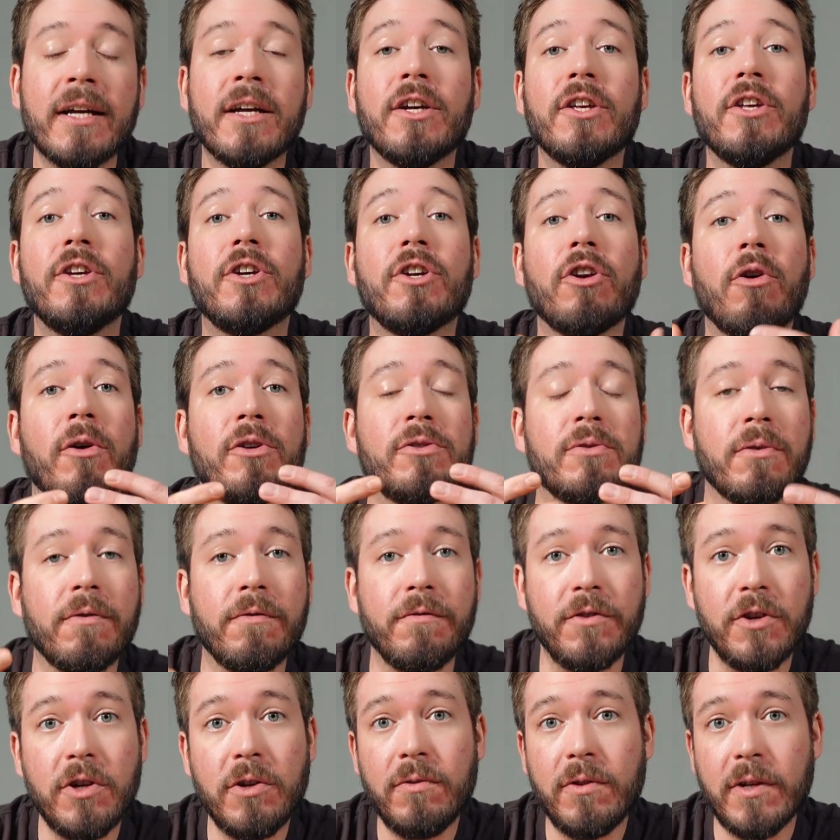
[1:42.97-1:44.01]
You can always
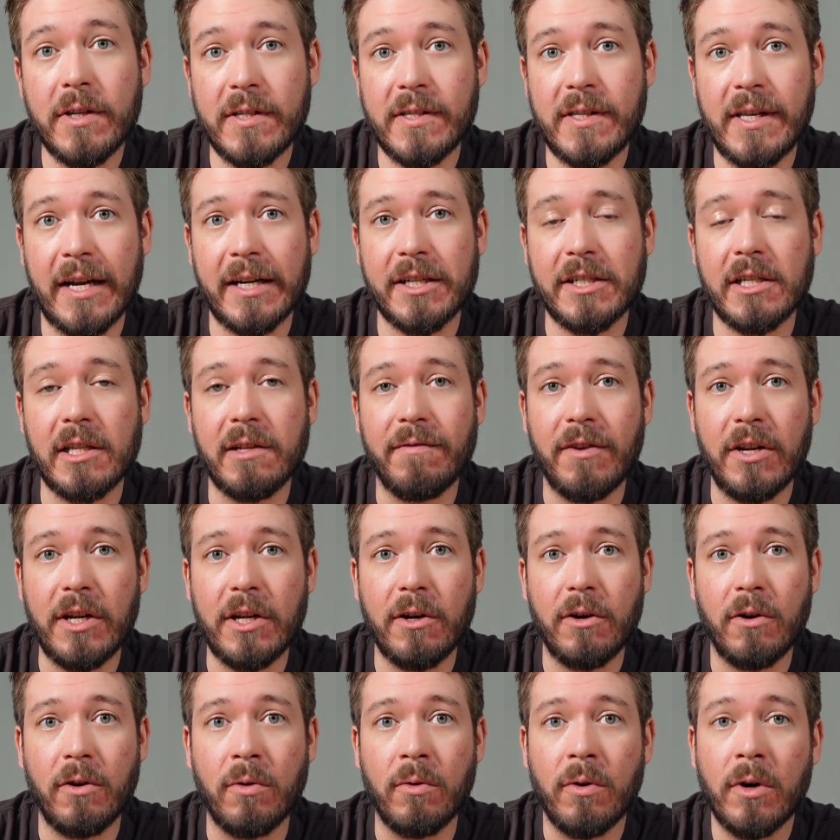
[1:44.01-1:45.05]
review this section of the
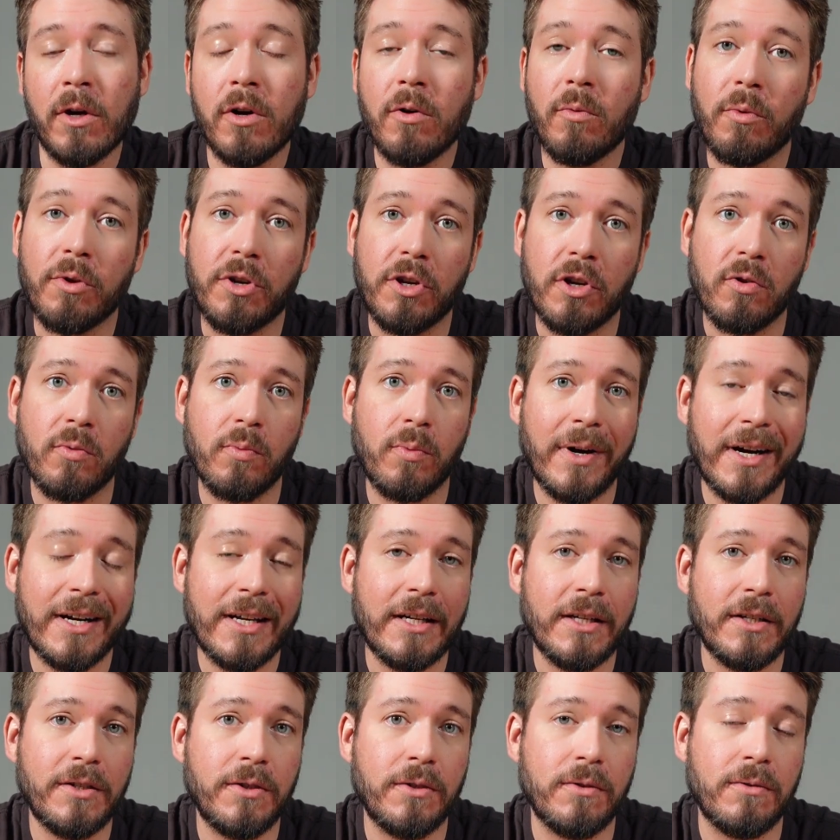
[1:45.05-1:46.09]
video when you're
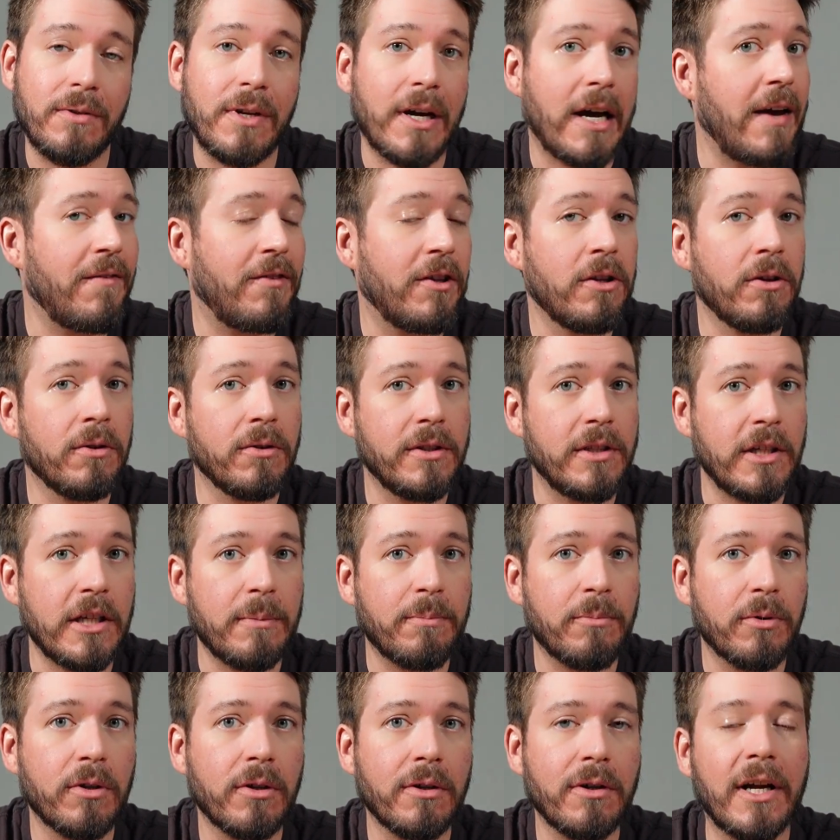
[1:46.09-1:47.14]
ready to dive in a little
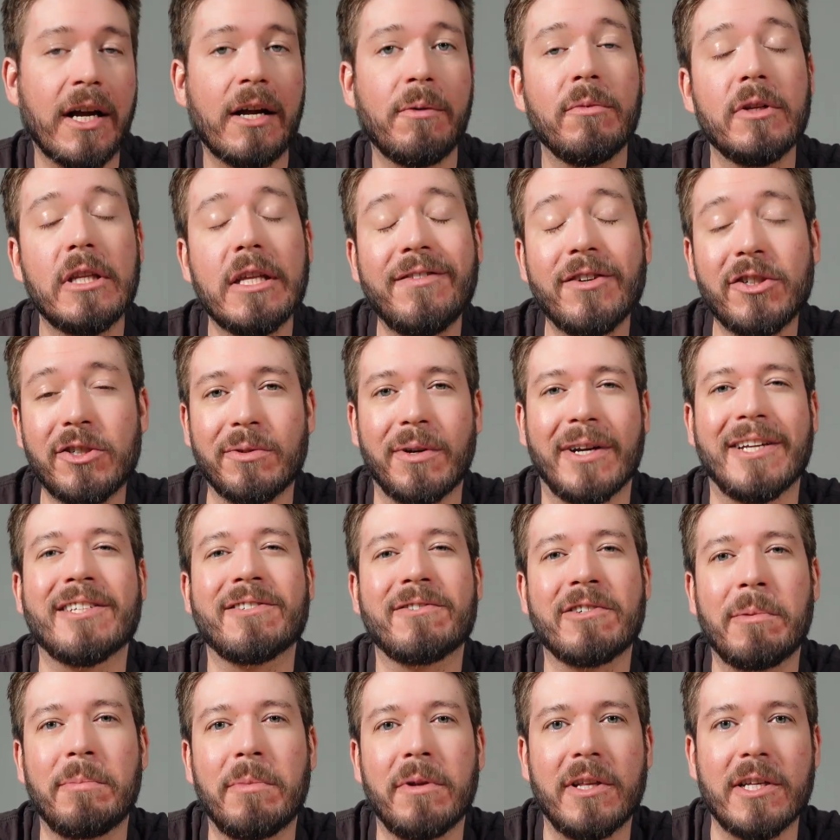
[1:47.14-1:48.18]
deeper, and we'll leave a
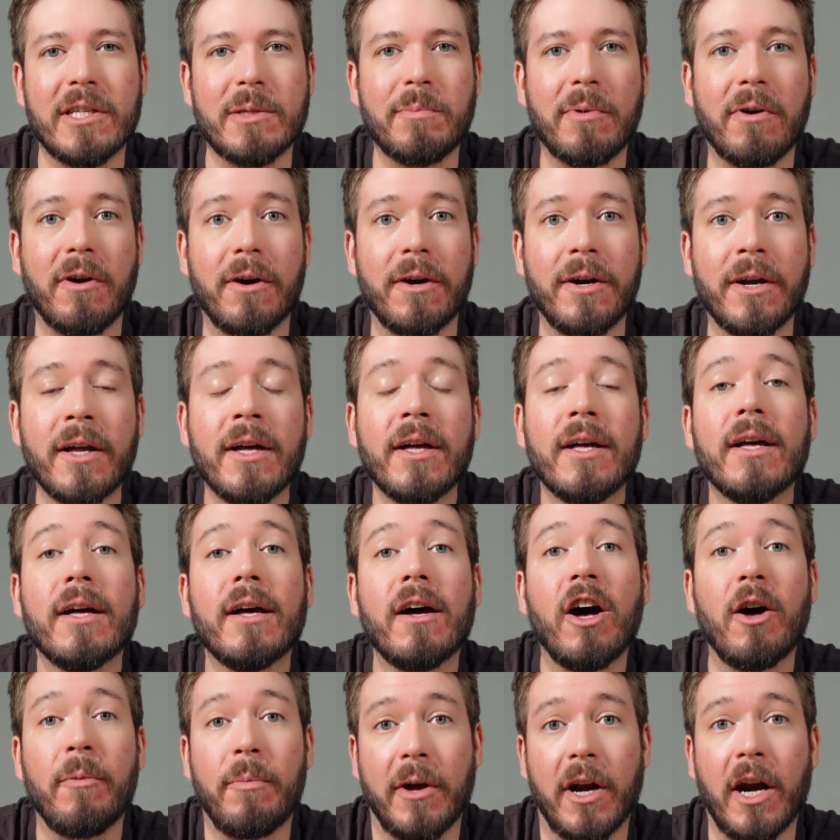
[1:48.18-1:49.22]
transcript of this part
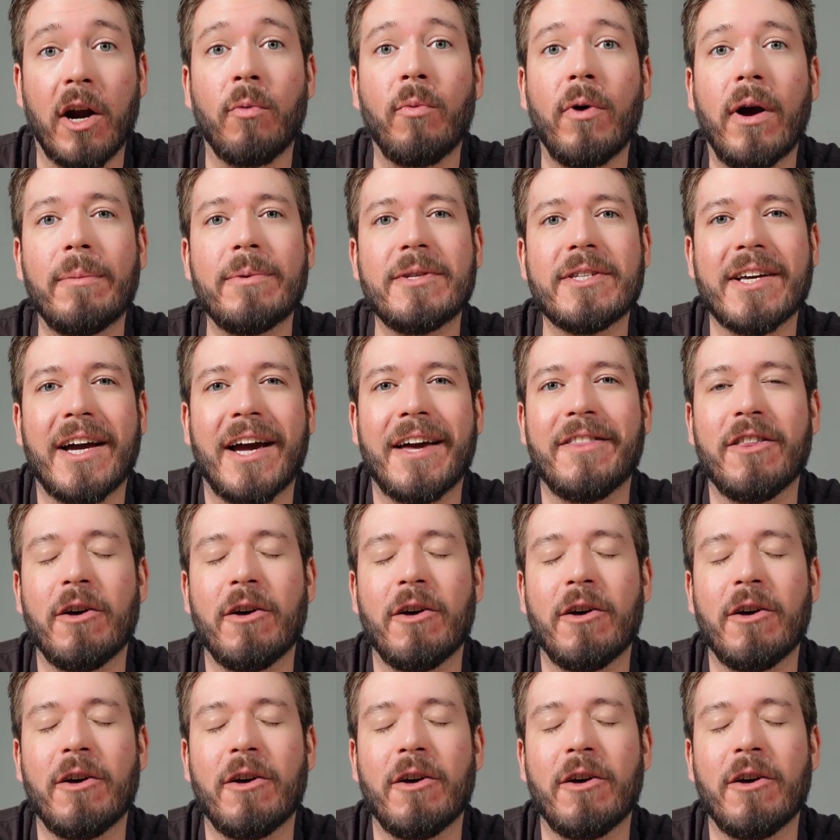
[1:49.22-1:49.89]
up on our website.